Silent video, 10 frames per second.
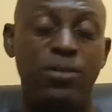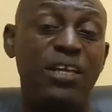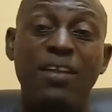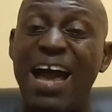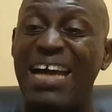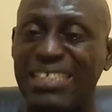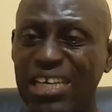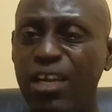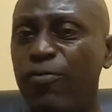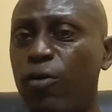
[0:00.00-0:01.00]
Then
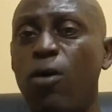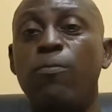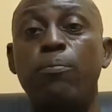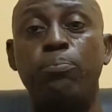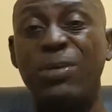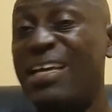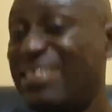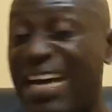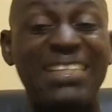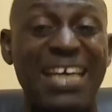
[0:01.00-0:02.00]
ideal for big
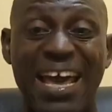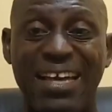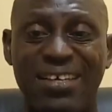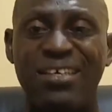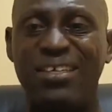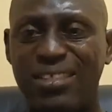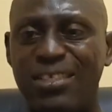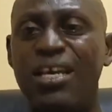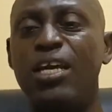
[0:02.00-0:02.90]
size egg is